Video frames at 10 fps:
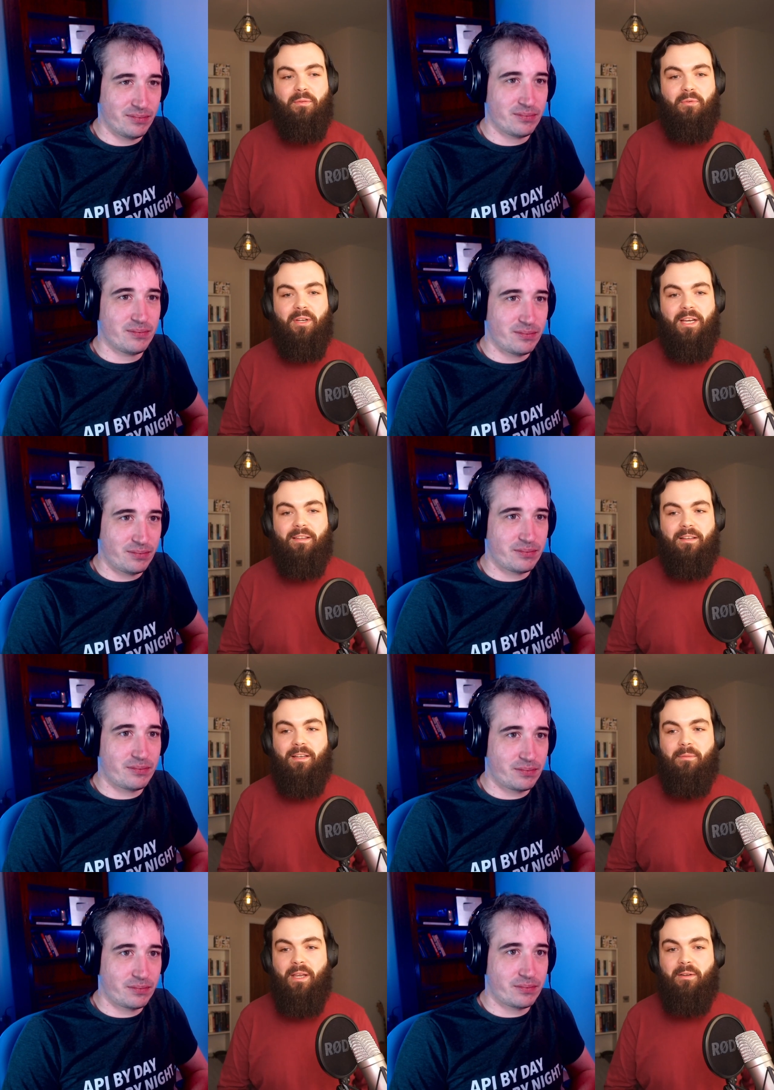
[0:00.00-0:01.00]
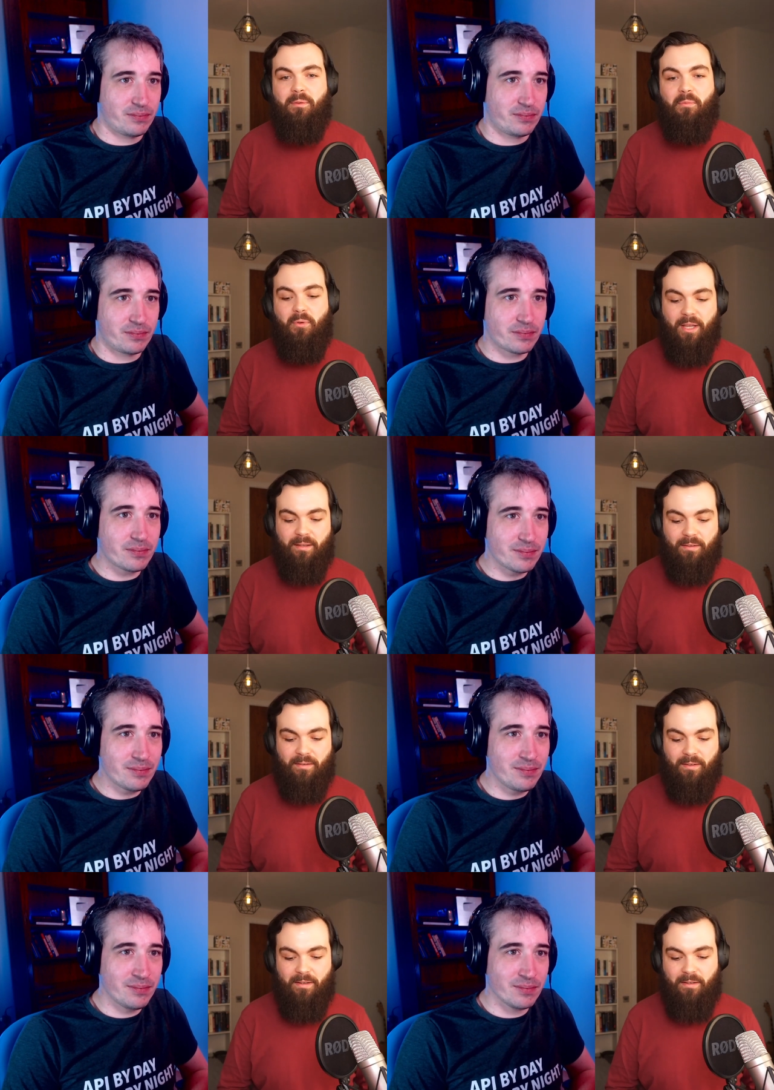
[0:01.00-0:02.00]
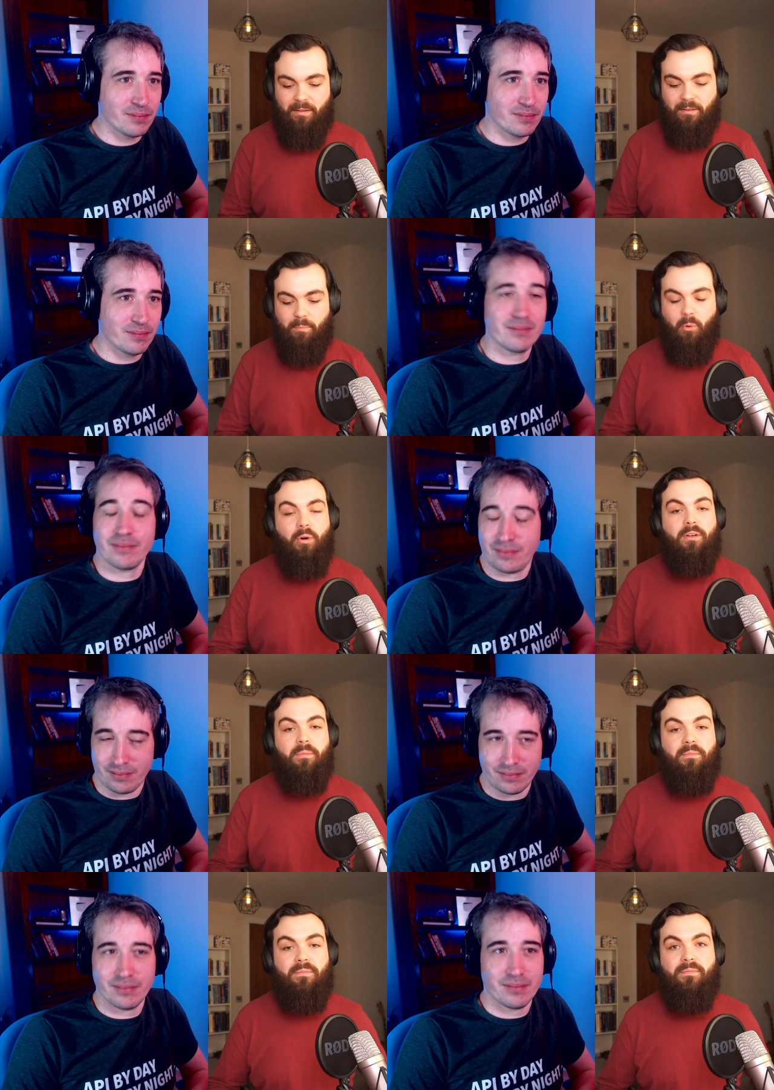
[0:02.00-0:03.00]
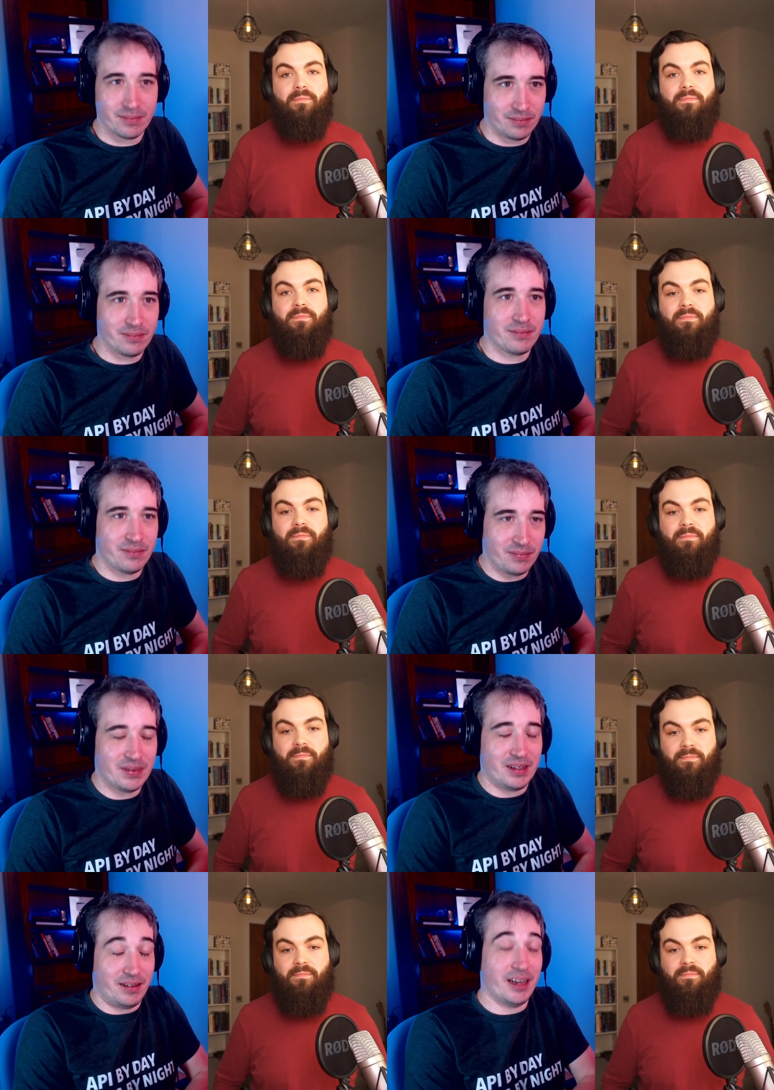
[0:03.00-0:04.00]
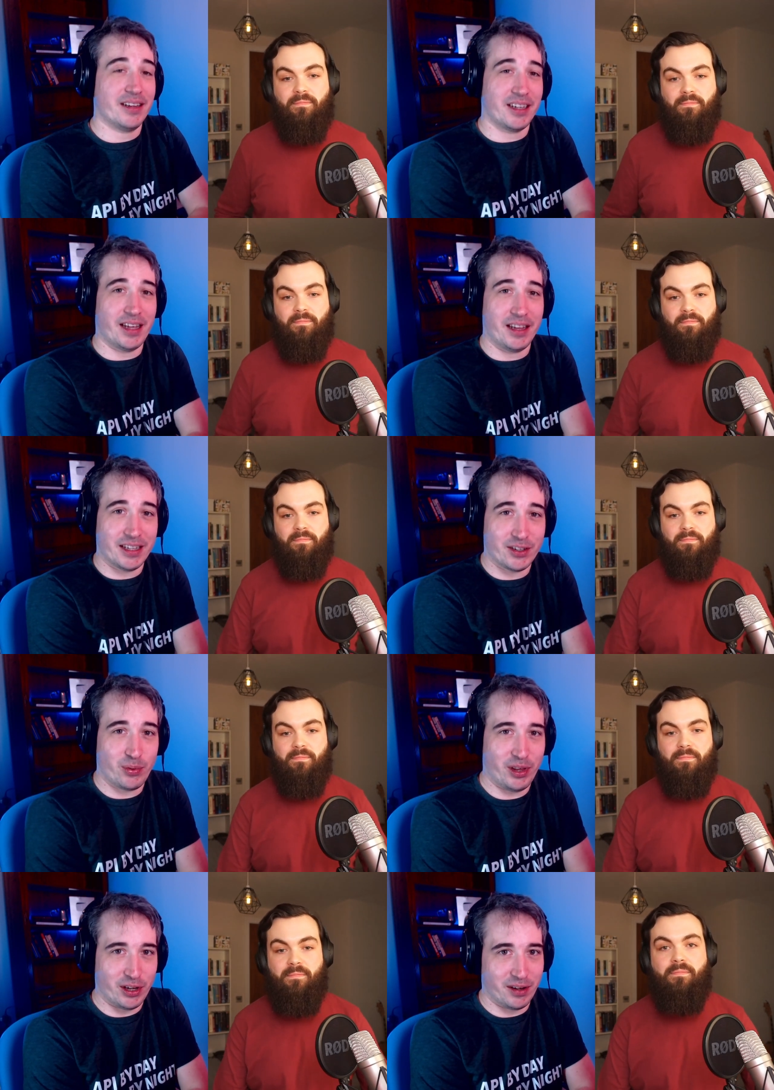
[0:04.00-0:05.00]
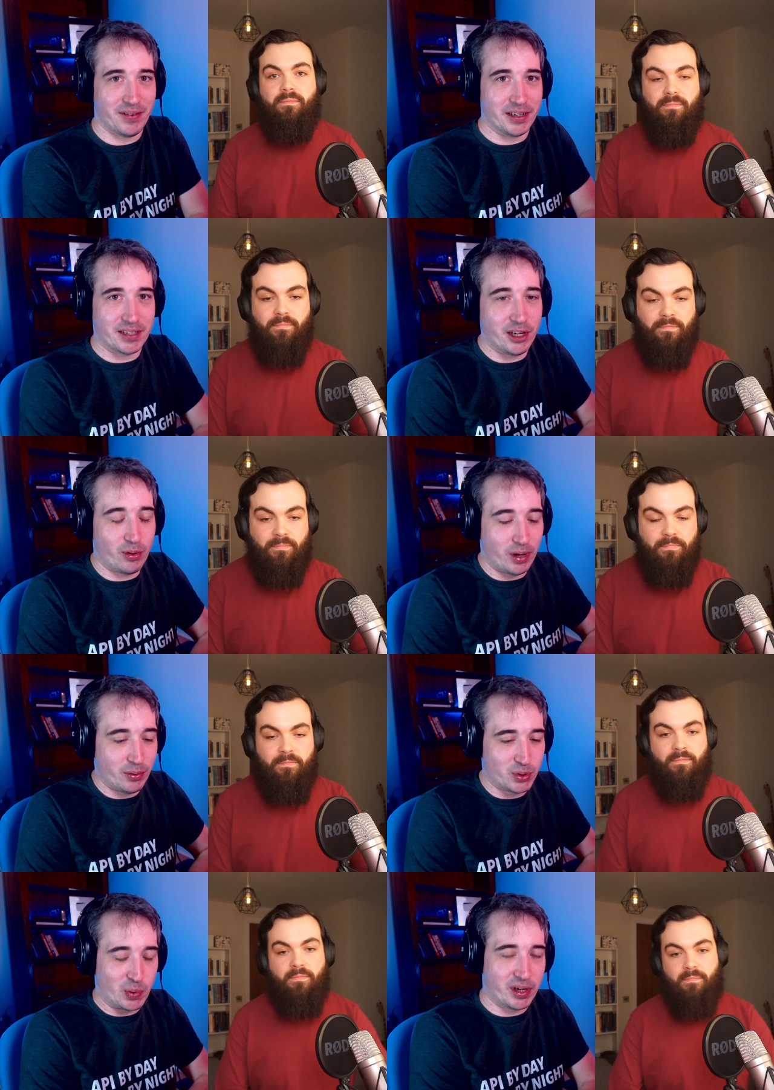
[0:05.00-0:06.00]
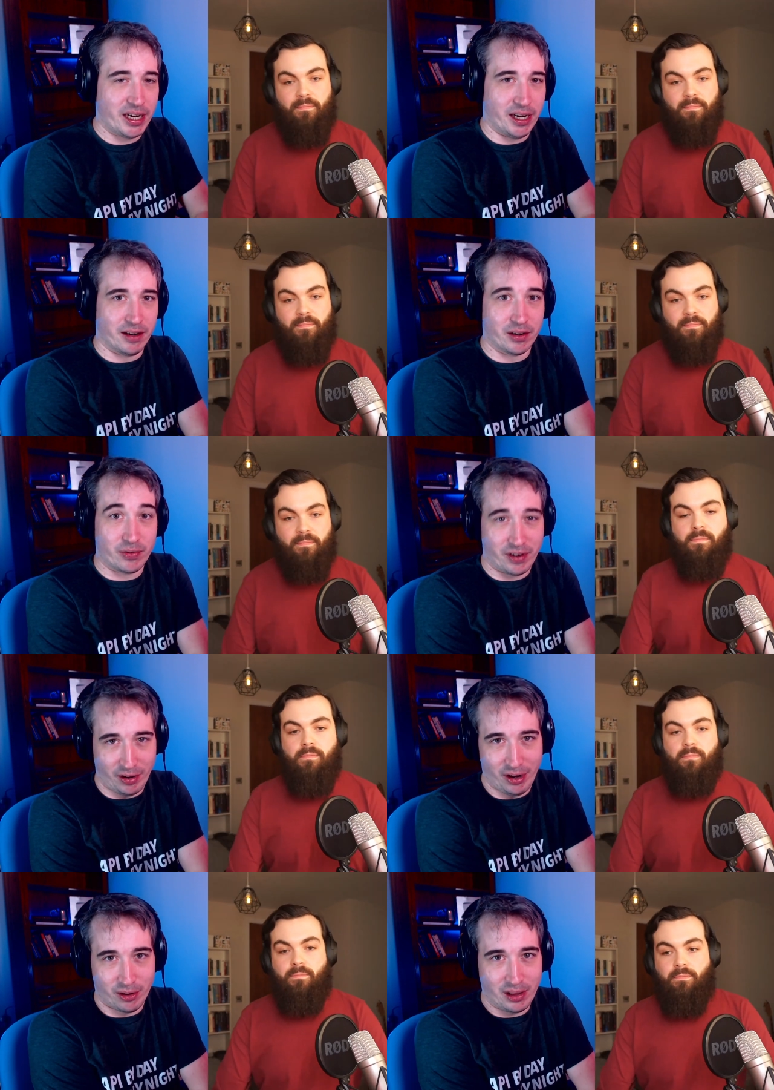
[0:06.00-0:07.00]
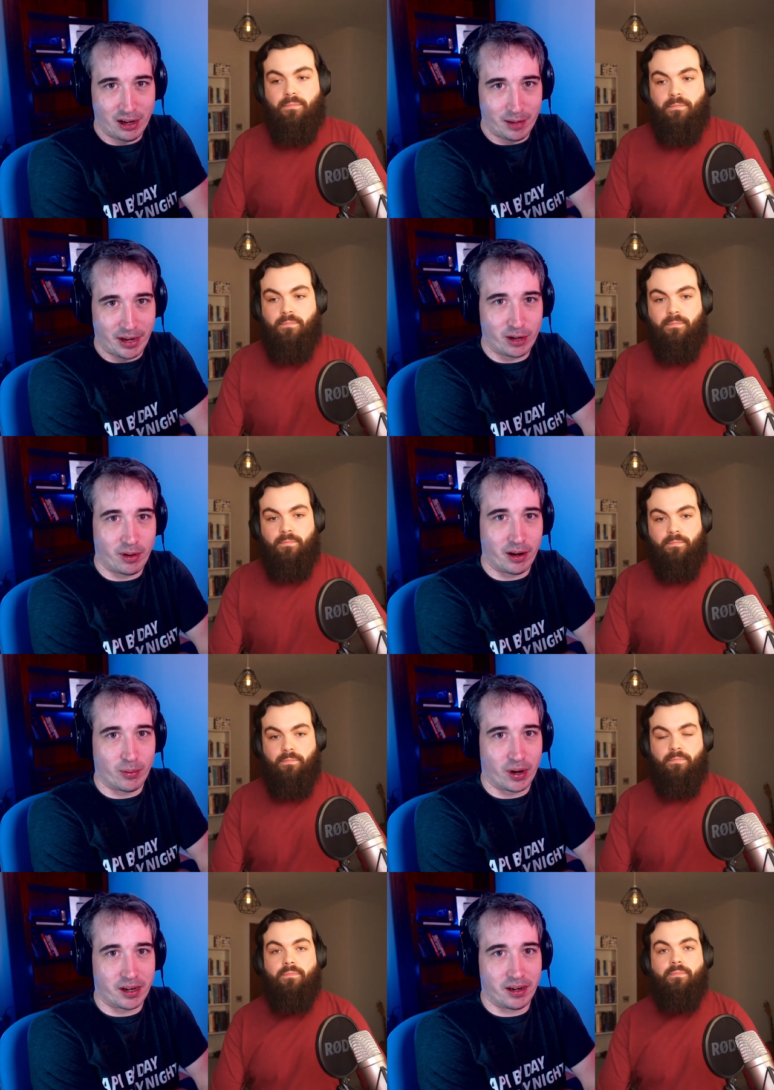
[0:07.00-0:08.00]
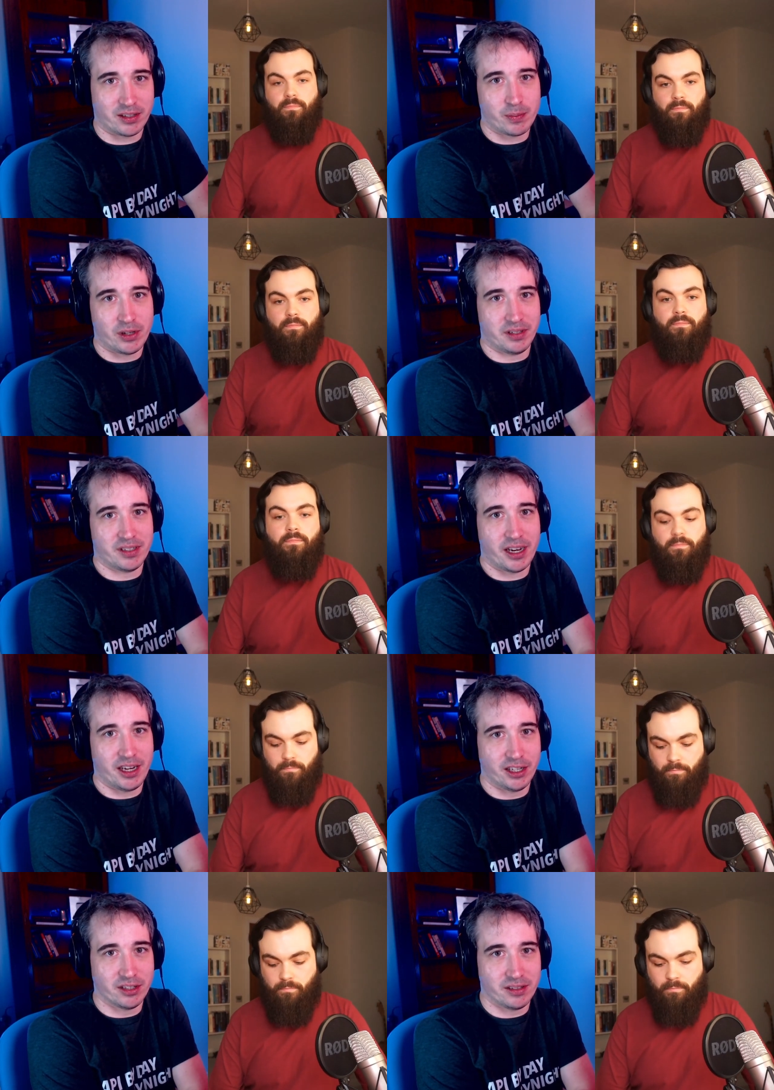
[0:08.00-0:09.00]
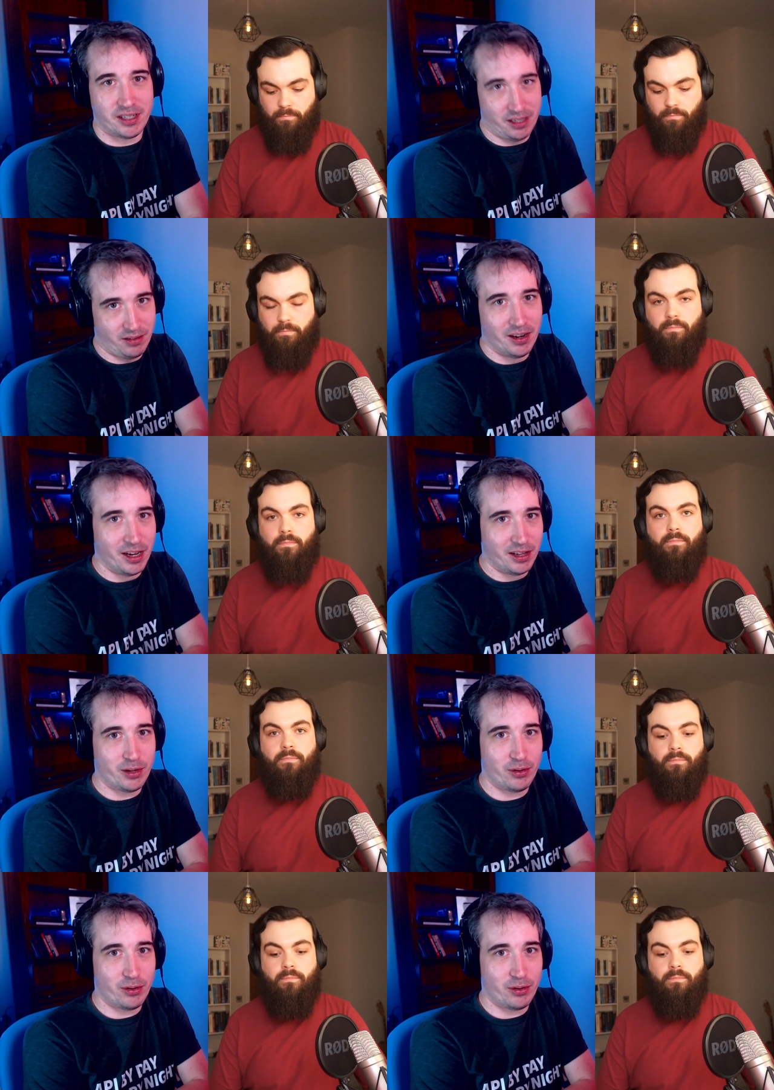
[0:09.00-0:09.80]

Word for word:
Speaker 1: they forget that they can make some friends to support them.
Speaker 2: Yeah, I think that's really good advice. I know I was working very early on in my career. I worked at a small design agency, and there,